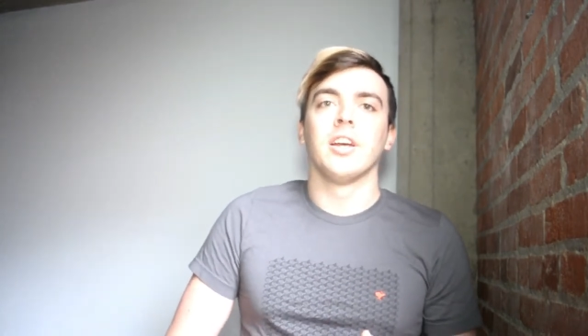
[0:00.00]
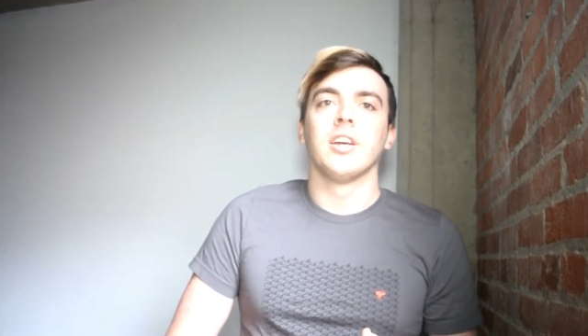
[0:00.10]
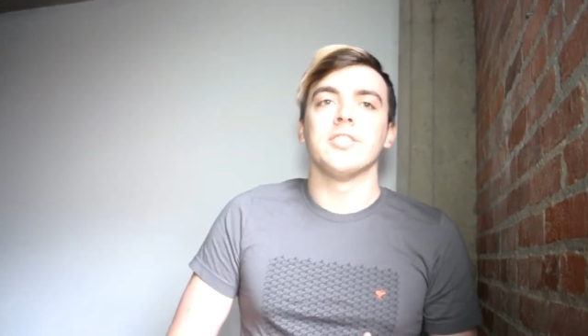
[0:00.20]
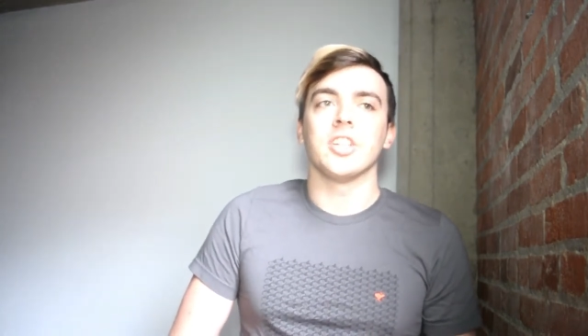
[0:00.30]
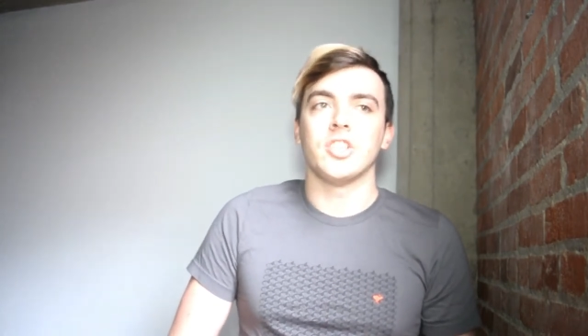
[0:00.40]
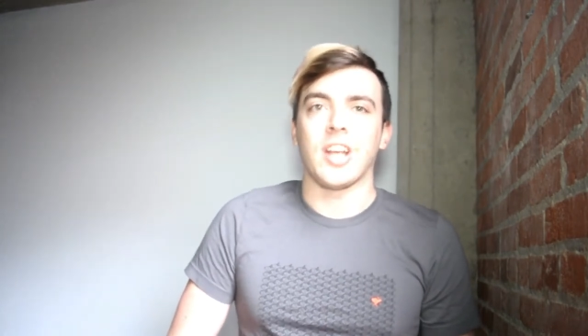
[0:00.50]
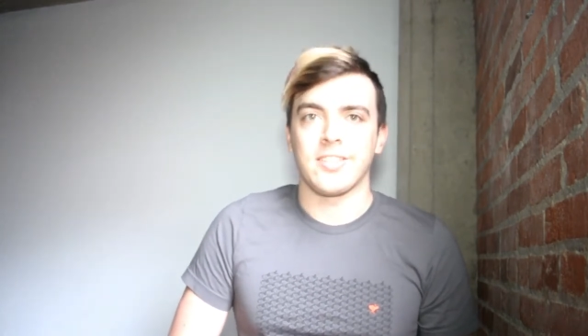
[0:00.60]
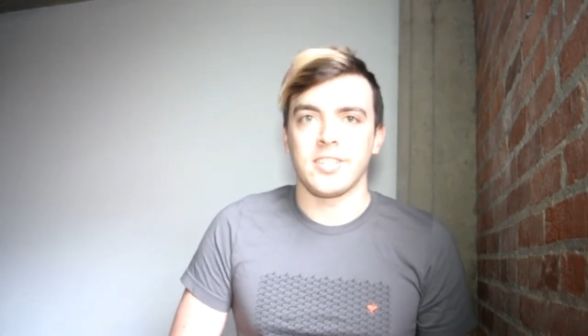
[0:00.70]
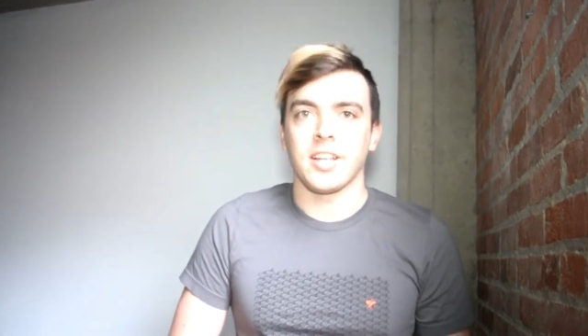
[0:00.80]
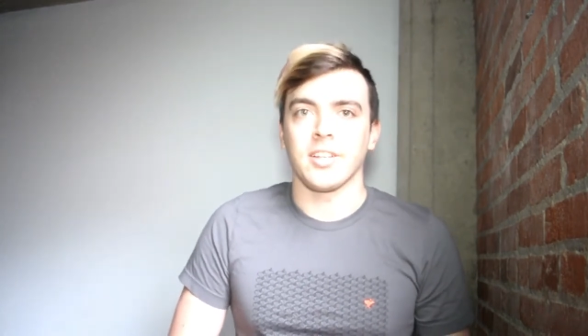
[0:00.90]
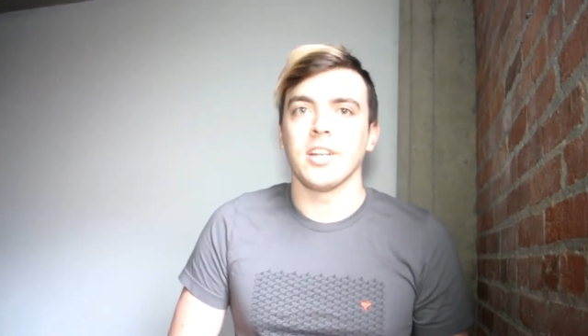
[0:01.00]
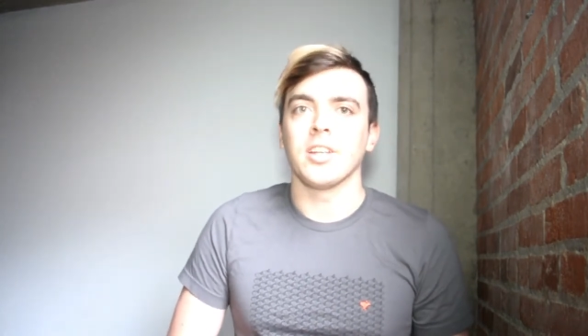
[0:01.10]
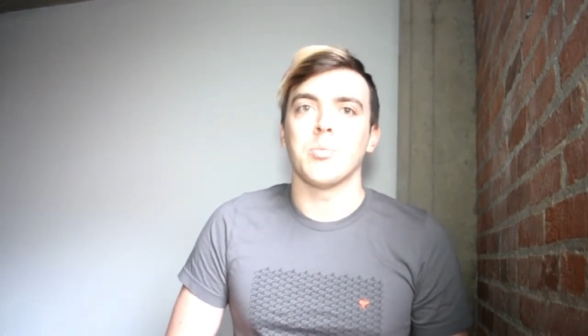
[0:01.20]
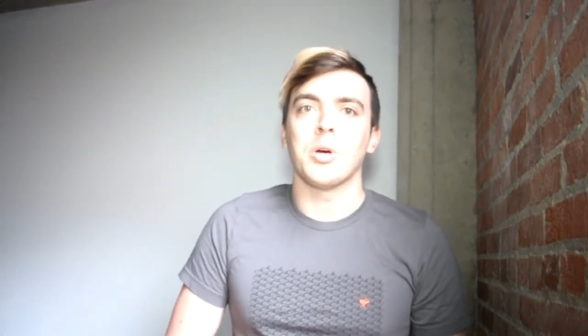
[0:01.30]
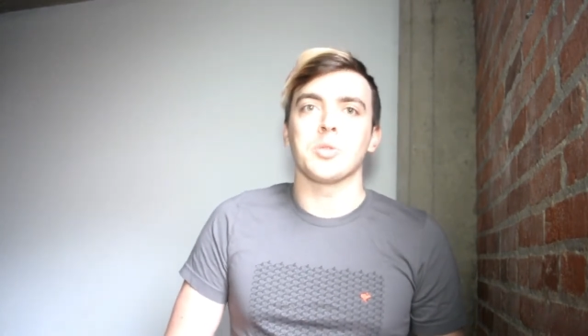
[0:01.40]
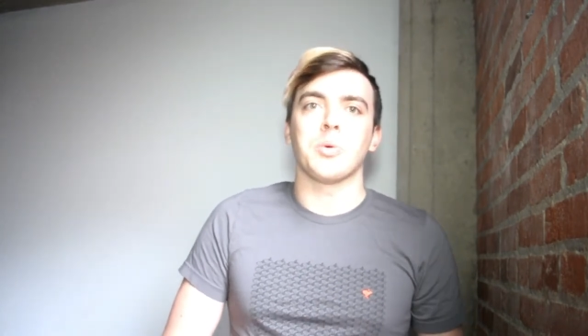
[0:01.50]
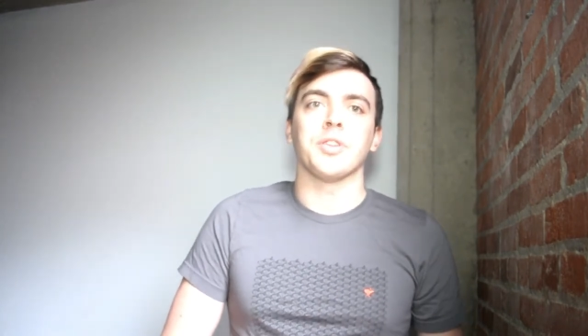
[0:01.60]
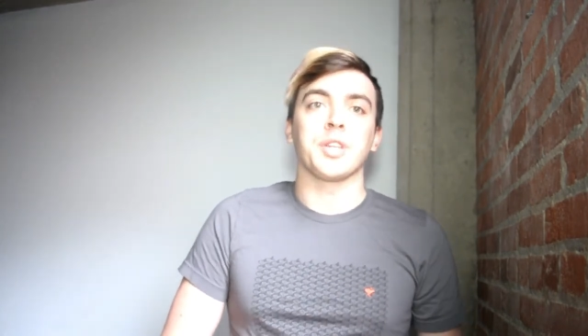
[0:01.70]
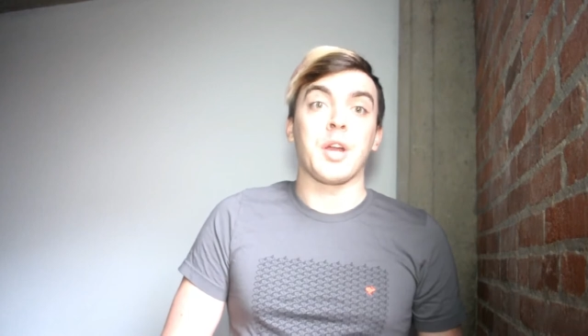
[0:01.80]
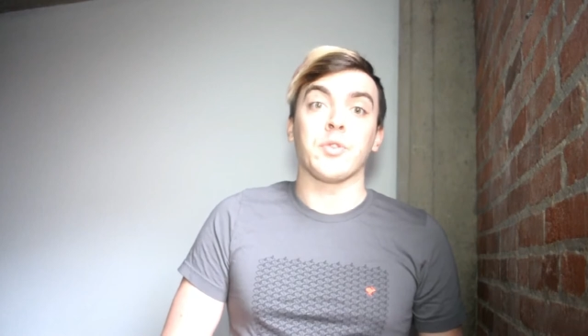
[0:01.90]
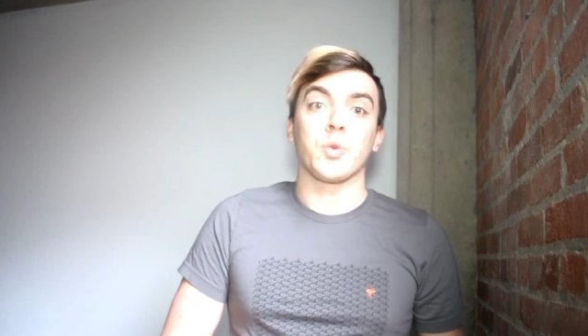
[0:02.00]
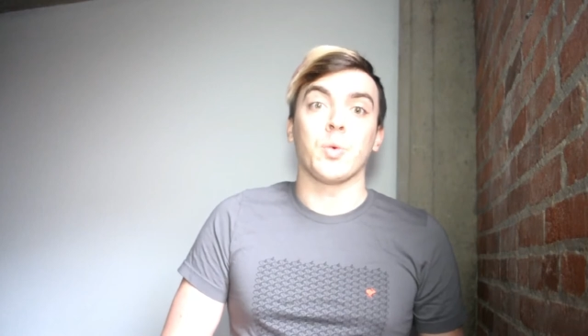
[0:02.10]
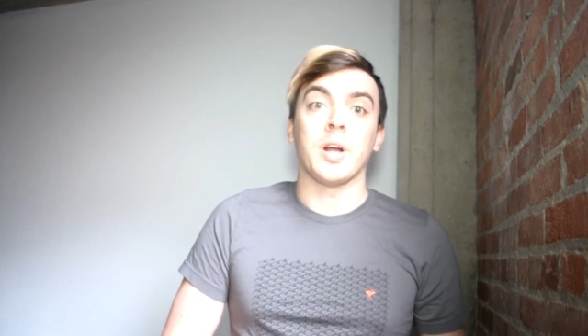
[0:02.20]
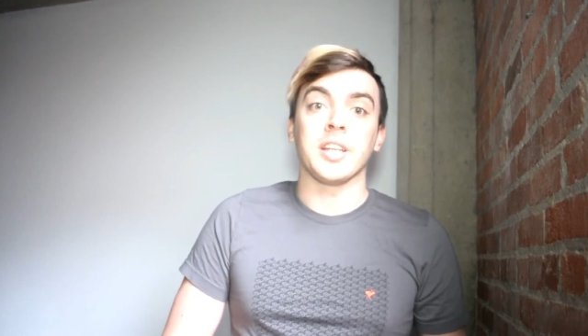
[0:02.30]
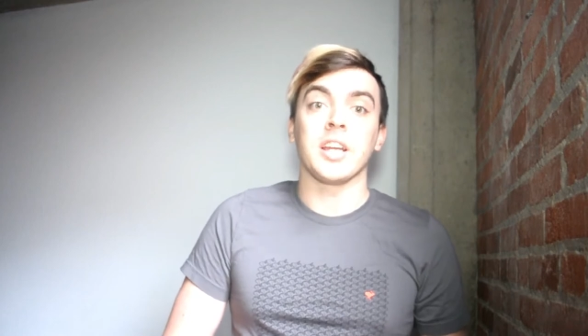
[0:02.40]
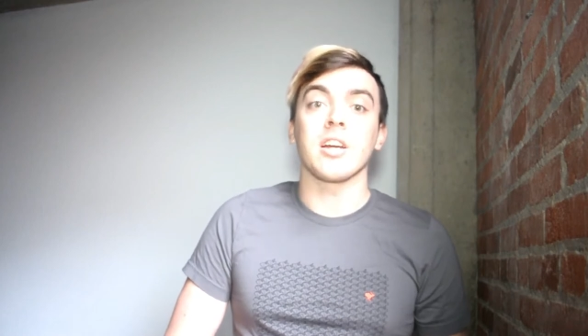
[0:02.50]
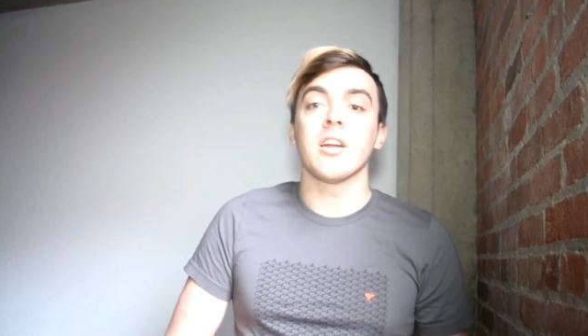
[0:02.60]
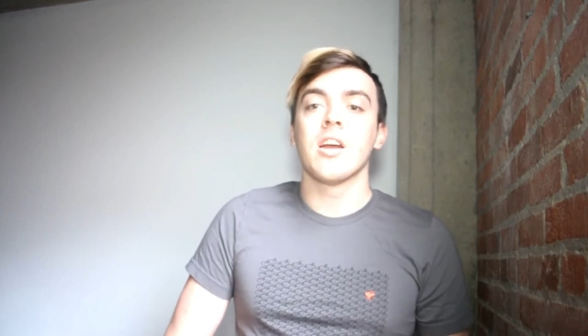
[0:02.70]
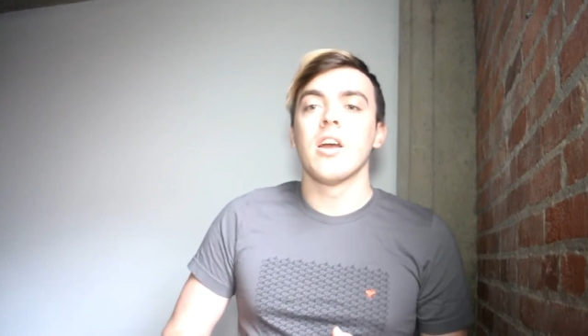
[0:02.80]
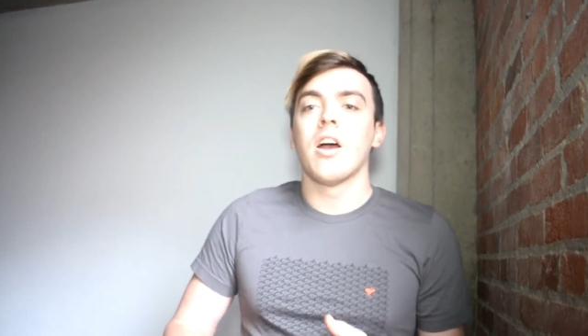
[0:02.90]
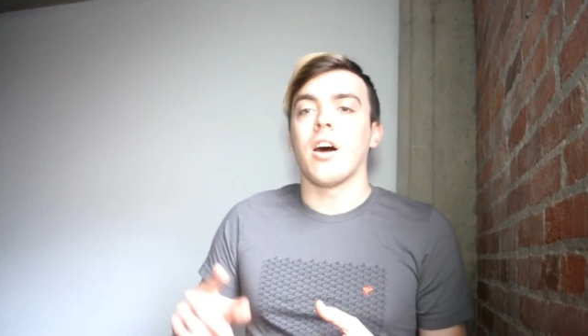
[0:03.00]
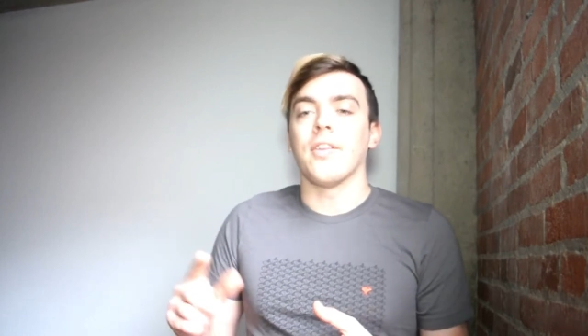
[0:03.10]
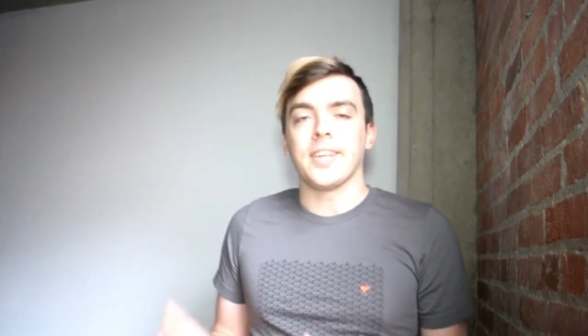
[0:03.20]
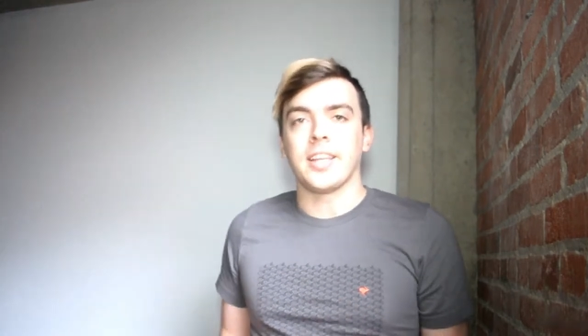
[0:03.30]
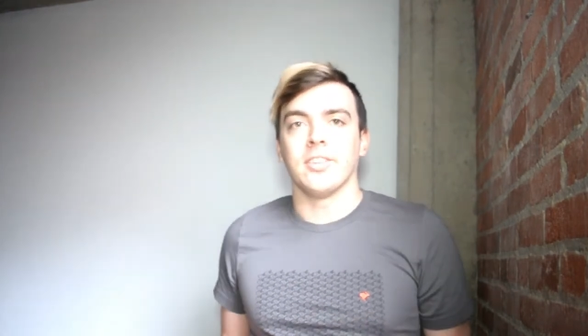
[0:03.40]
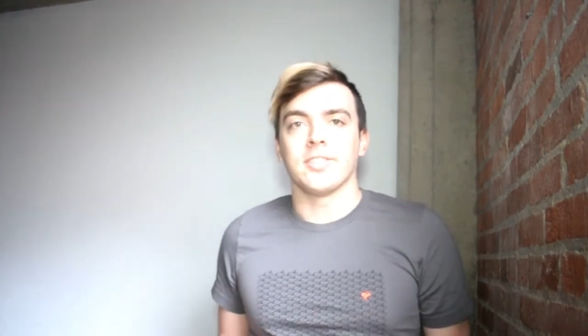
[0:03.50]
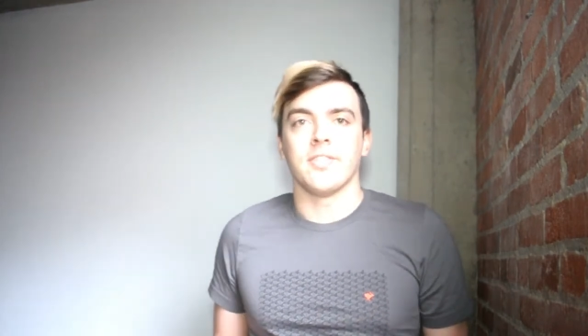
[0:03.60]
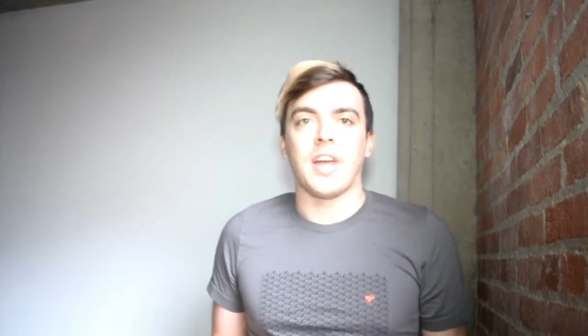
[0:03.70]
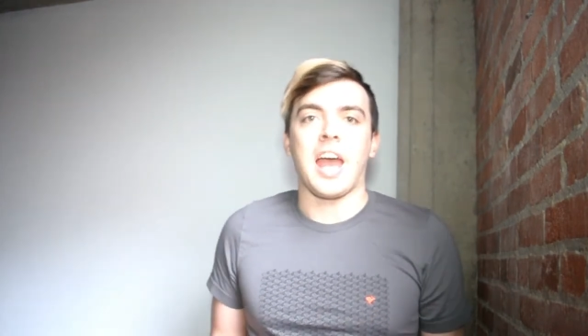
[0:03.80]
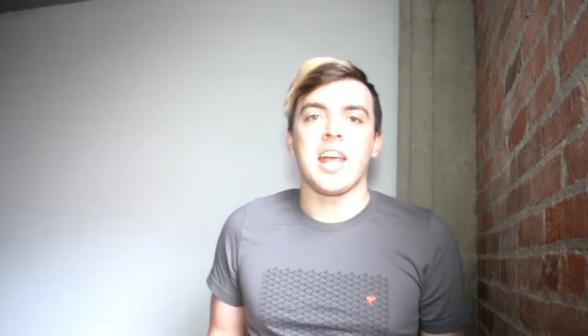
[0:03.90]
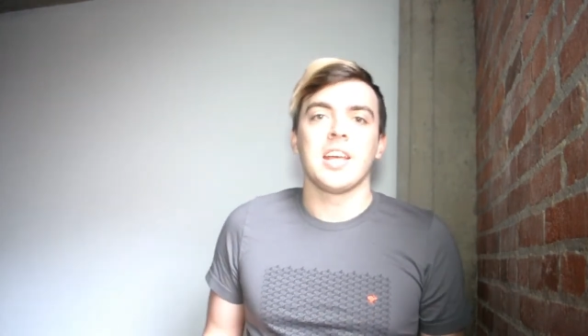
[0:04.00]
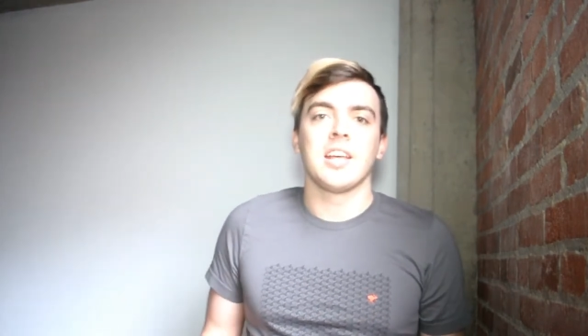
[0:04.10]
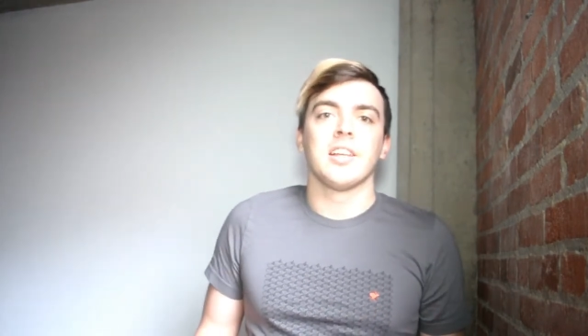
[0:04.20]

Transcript: suggesting you postpone the games for 1 year. On the heels of that,